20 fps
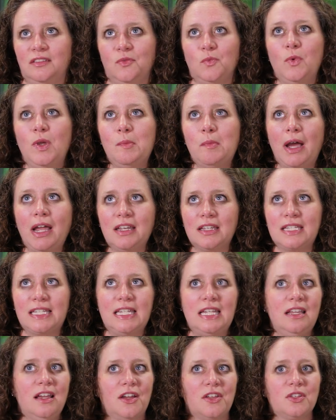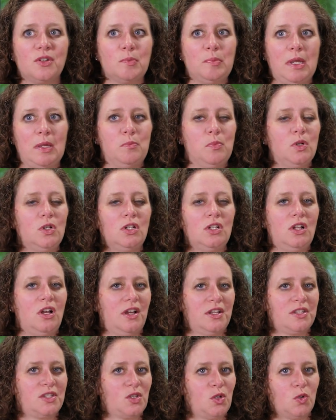We might see other people
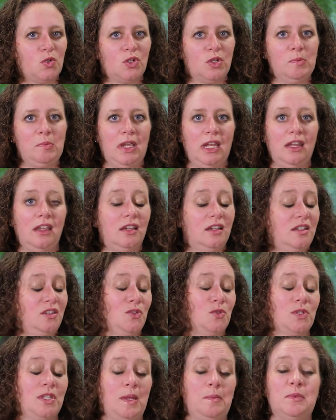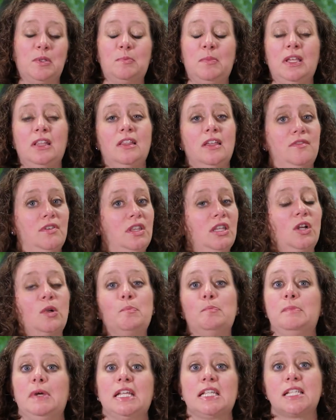on social media who seem to be living their
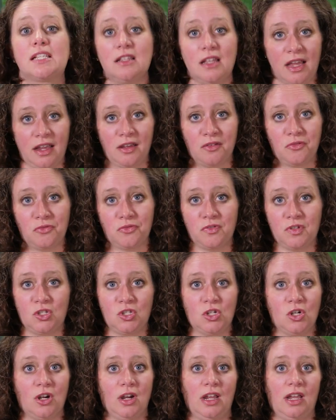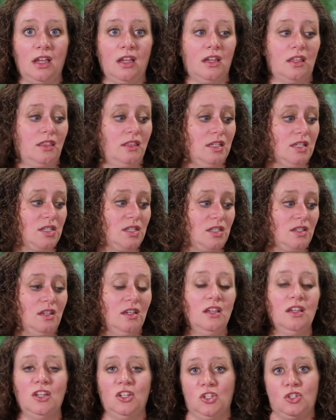best life during
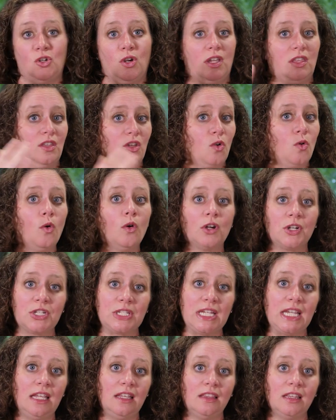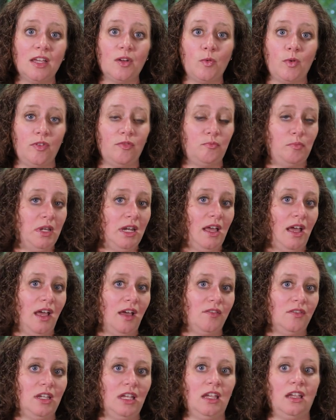the quarantine that we've been
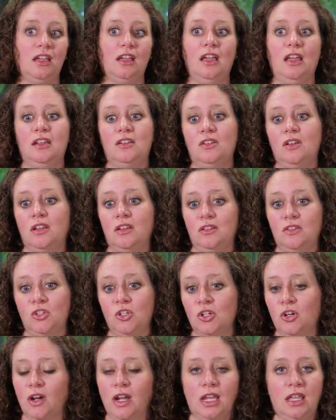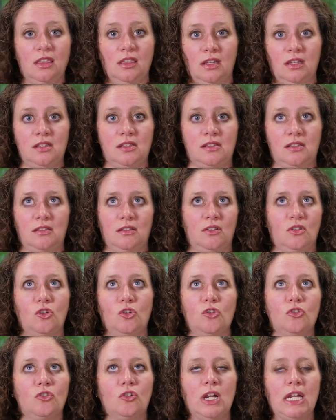having and during this
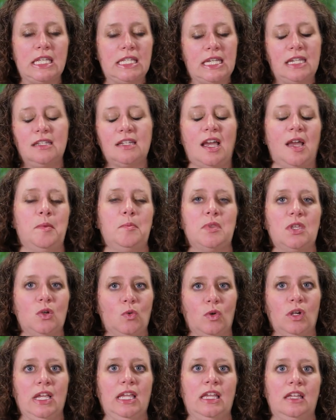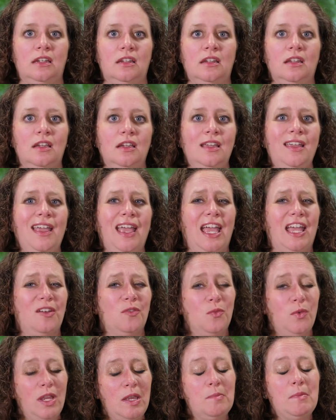crazy time that we're in.
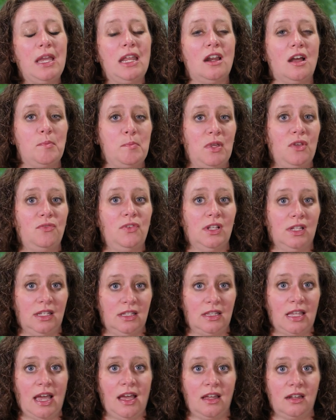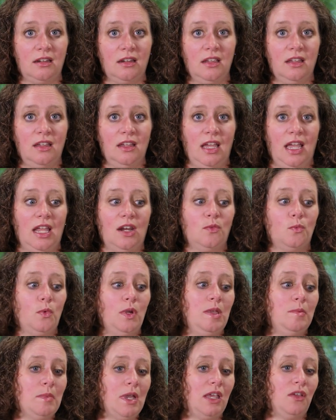And we may not be feeling that. And
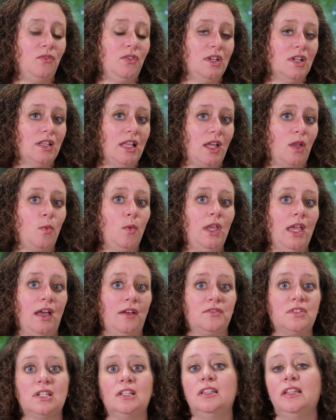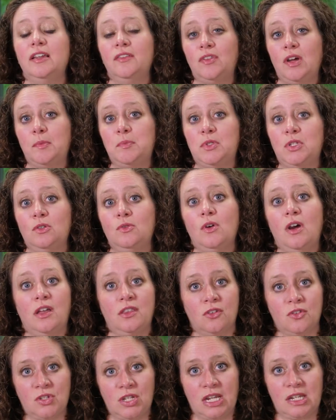we may feel like we have to live up to
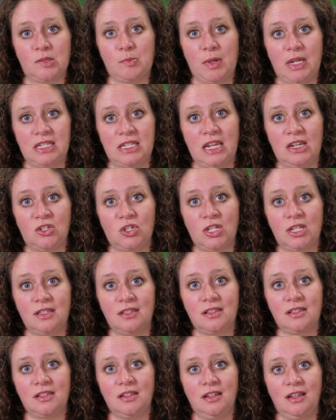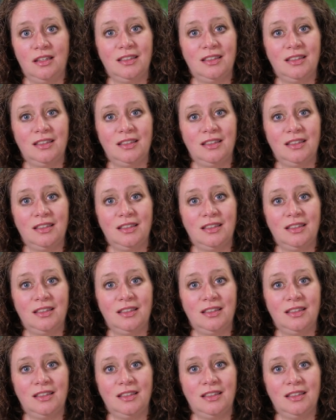others' expectations.